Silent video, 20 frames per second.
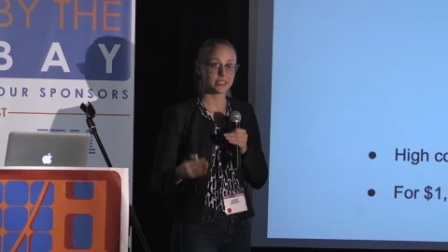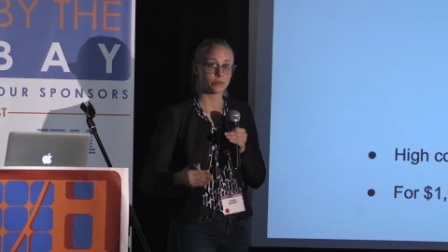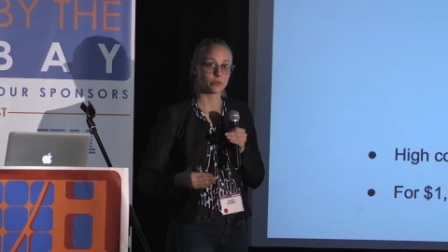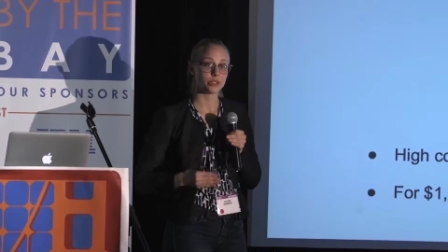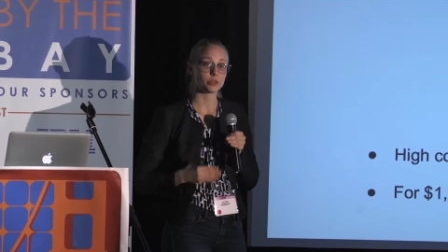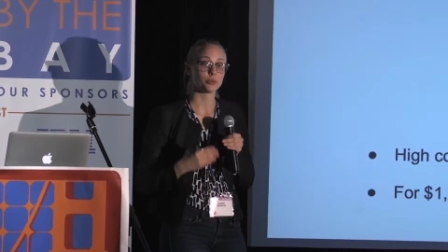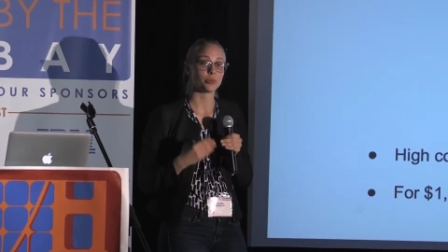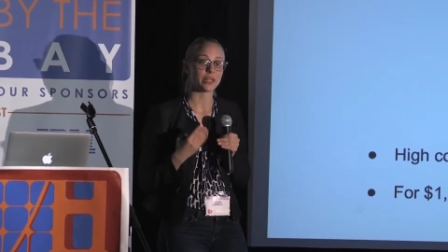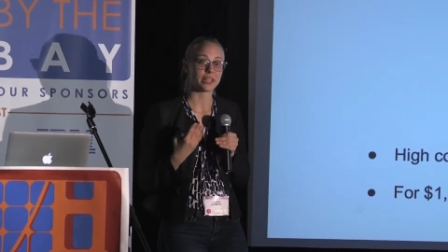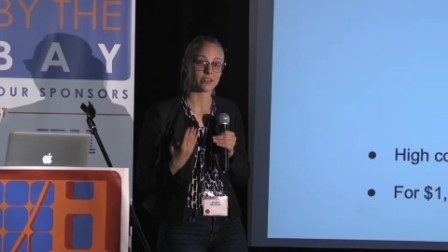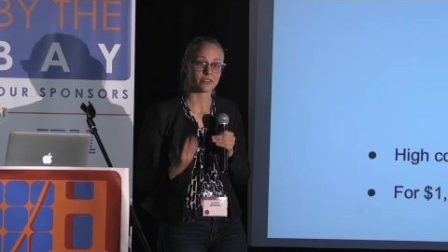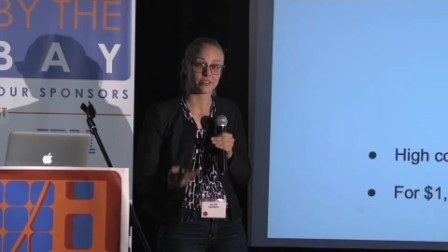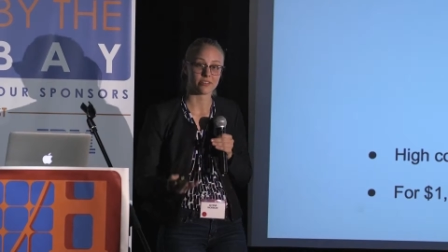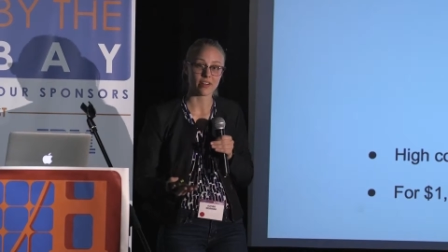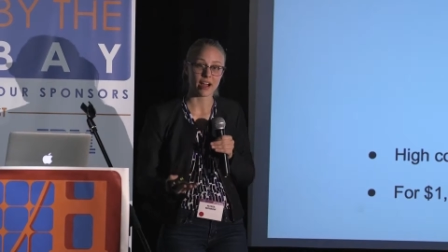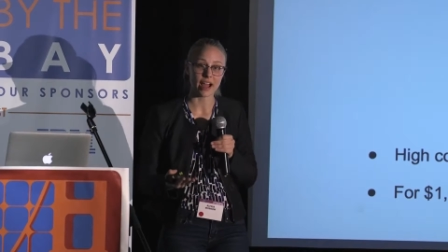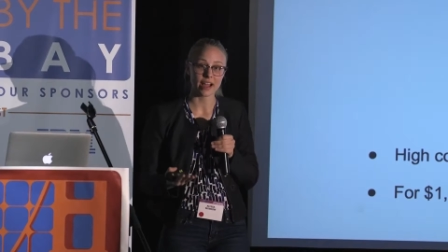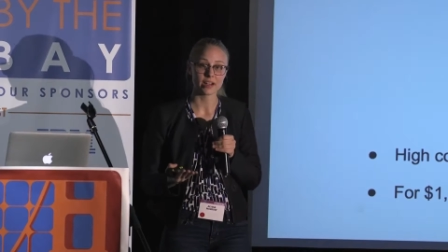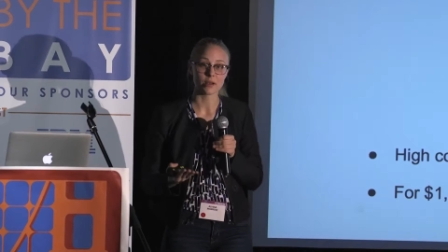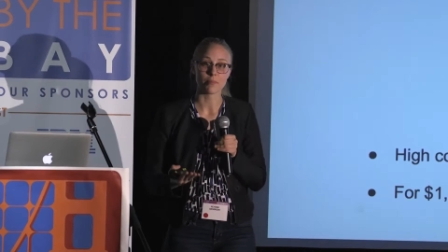in which we can
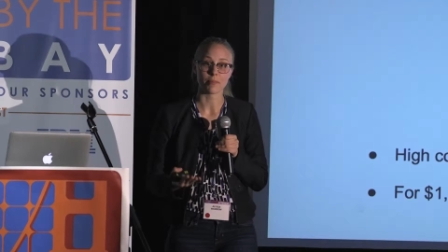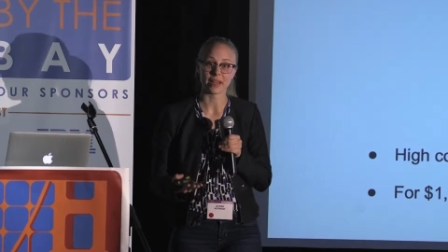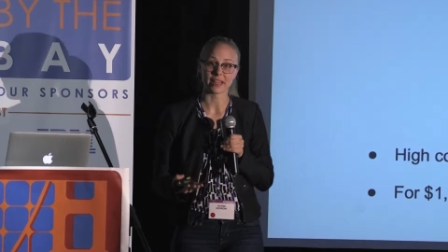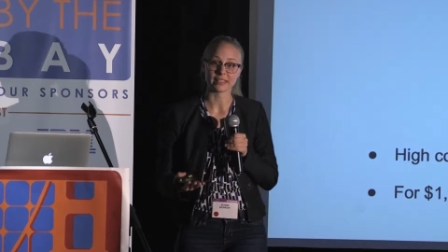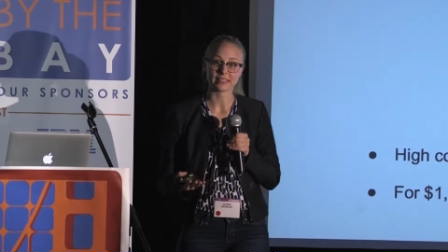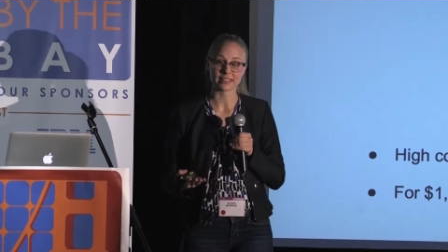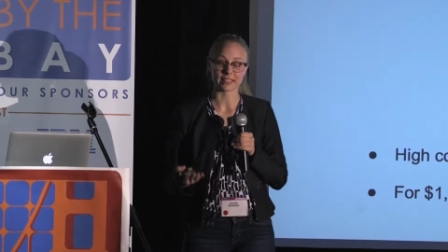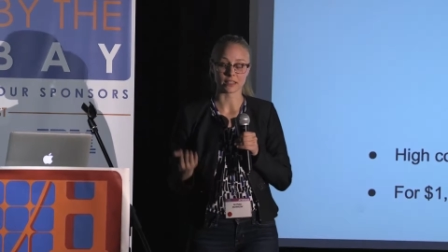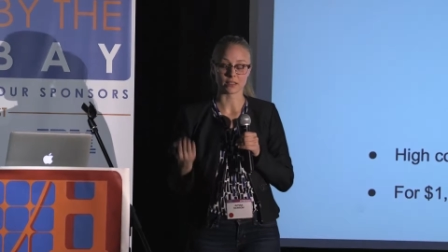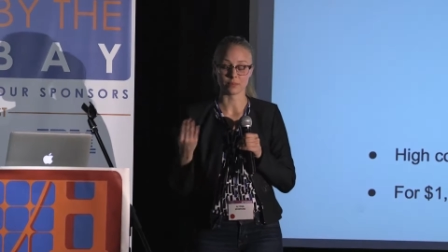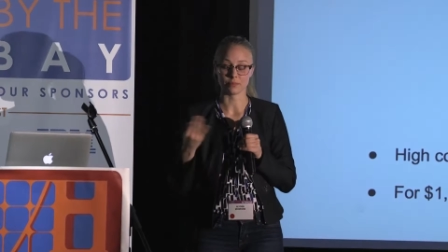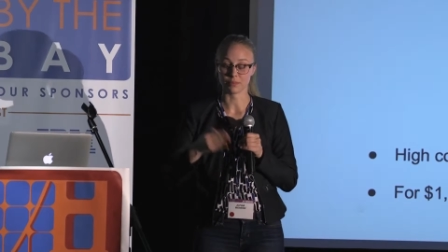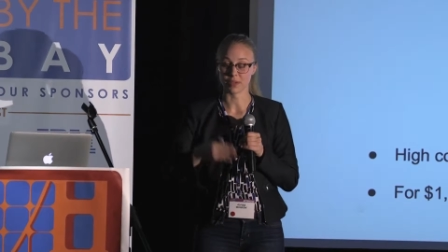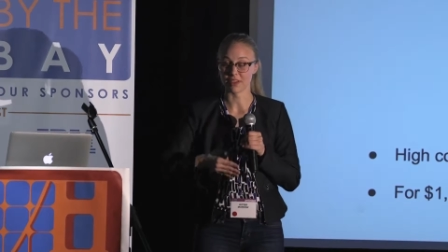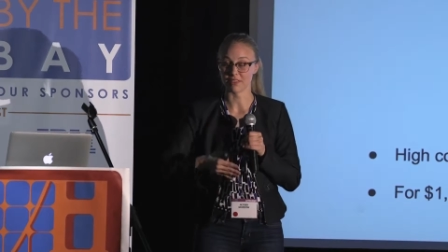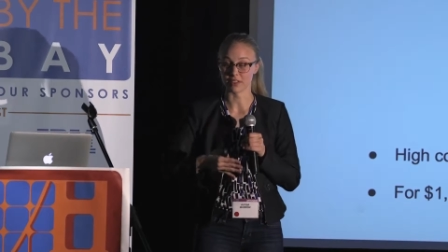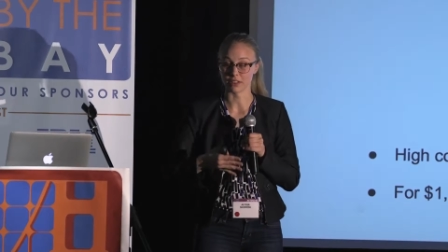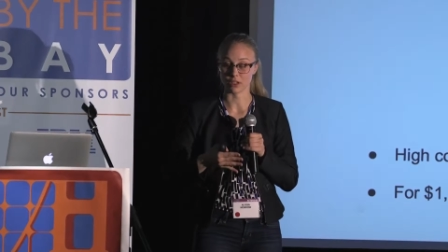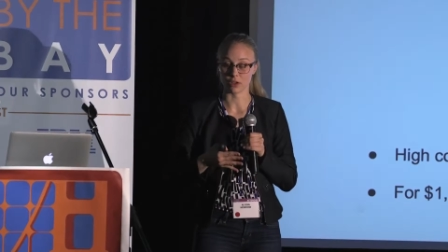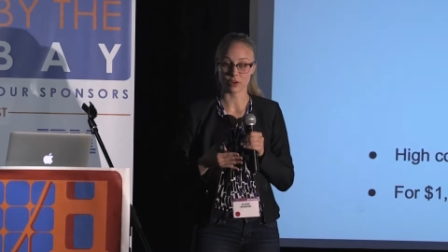find a base at a
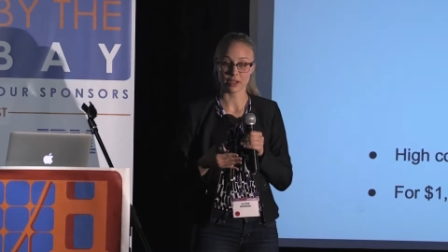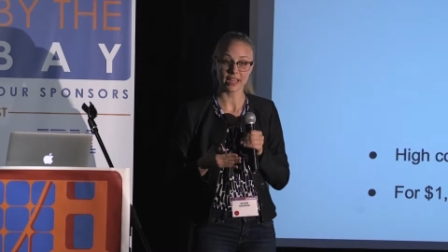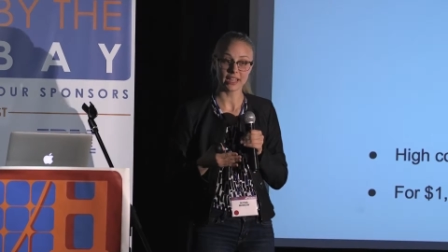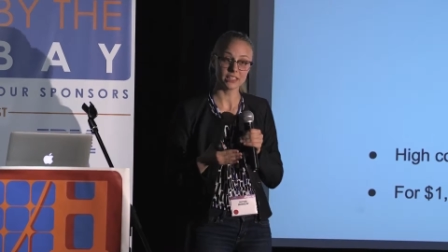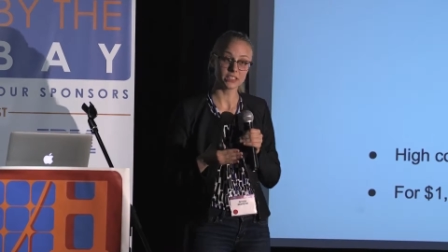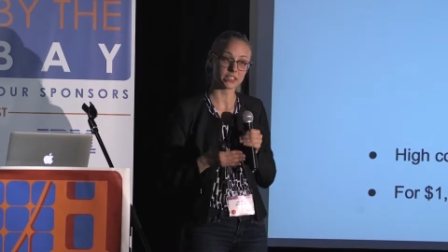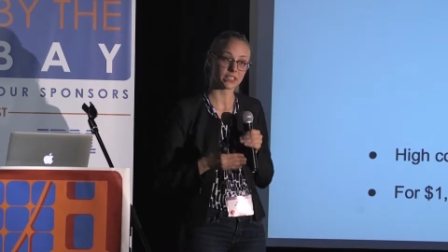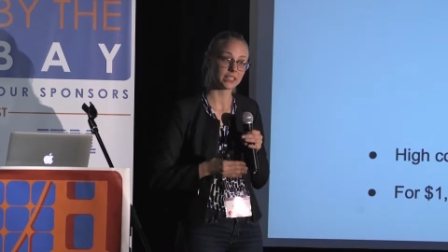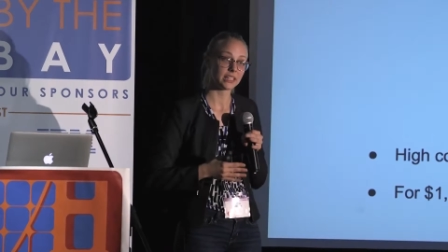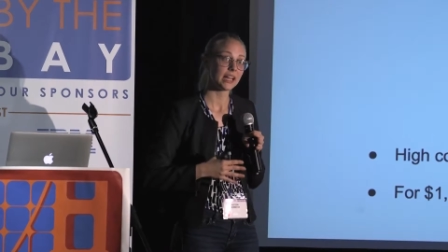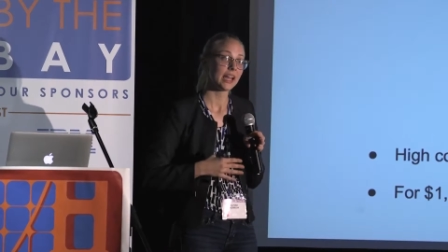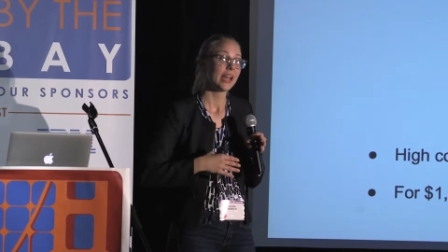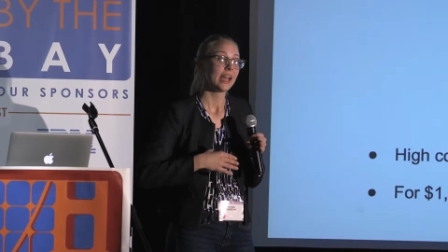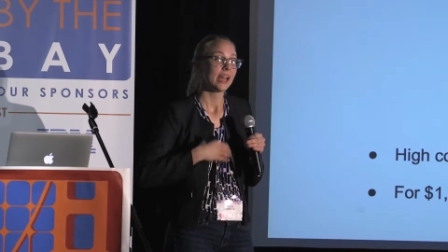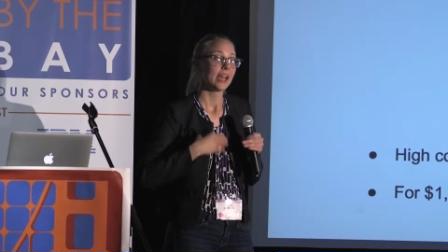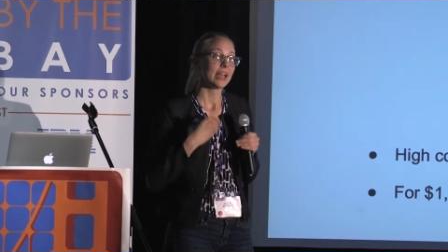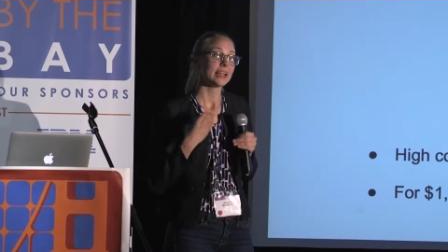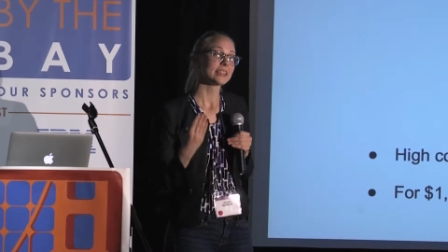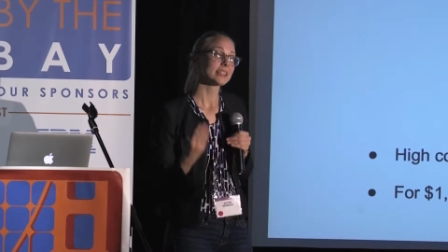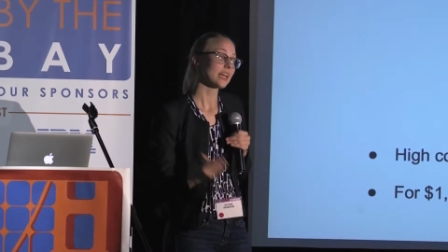given location
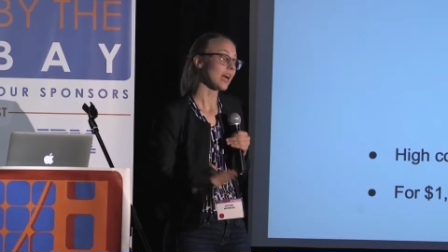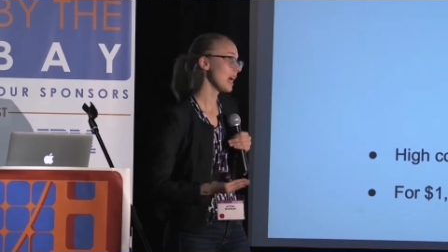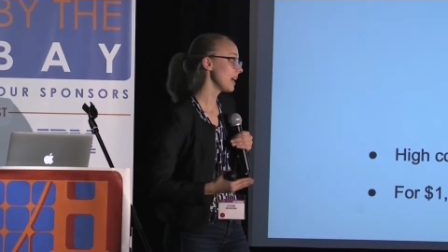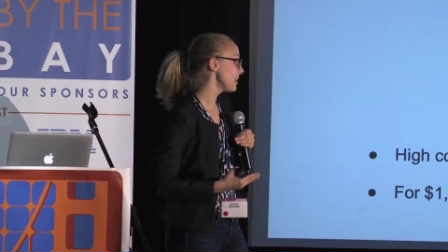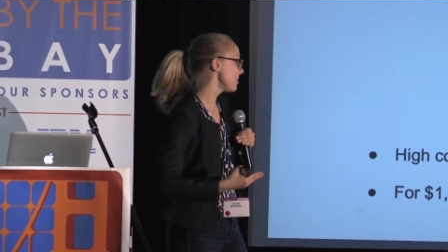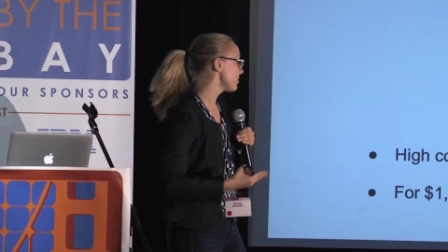is kind